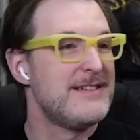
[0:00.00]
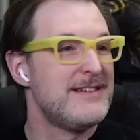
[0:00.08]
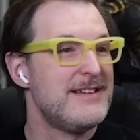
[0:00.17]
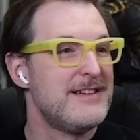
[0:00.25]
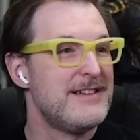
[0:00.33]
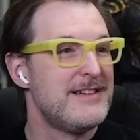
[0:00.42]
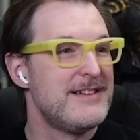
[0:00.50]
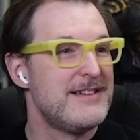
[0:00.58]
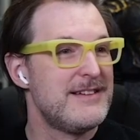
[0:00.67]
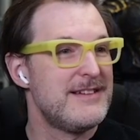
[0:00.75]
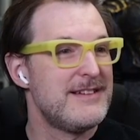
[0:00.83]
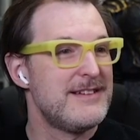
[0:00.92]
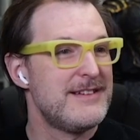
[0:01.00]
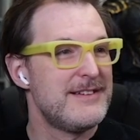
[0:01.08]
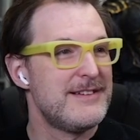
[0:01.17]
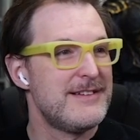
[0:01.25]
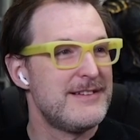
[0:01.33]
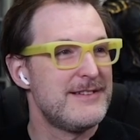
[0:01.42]

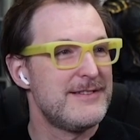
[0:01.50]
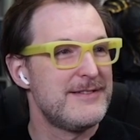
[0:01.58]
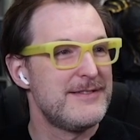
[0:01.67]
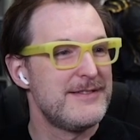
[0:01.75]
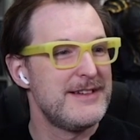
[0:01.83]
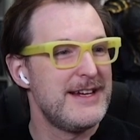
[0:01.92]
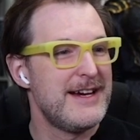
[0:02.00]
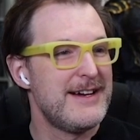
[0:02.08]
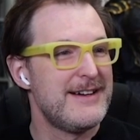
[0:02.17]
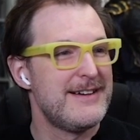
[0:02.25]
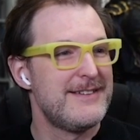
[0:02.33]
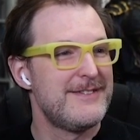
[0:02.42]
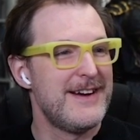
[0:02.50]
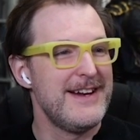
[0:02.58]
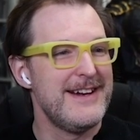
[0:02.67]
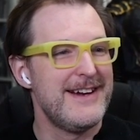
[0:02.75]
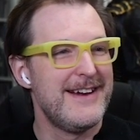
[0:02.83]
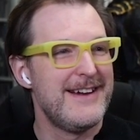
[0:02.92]

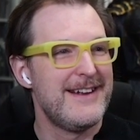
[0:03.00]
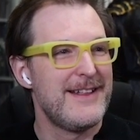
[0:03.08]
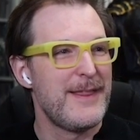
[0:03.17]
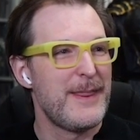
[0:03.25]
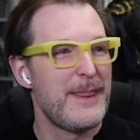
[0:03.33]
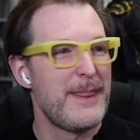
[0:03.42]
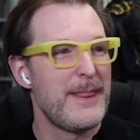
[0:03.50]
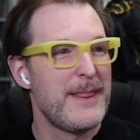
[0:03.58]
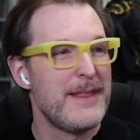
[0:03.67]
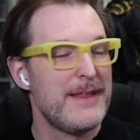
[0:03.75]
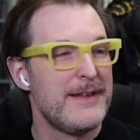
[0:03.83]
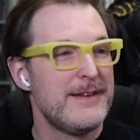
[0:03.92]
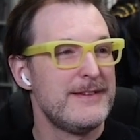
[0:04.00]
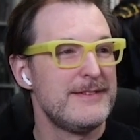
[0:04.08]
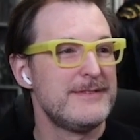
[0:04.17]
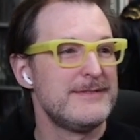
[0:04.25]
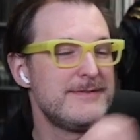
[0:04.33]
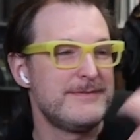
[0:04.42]

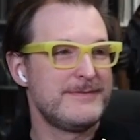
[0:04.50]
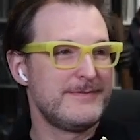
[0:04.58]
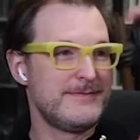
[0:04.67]
(not speaking)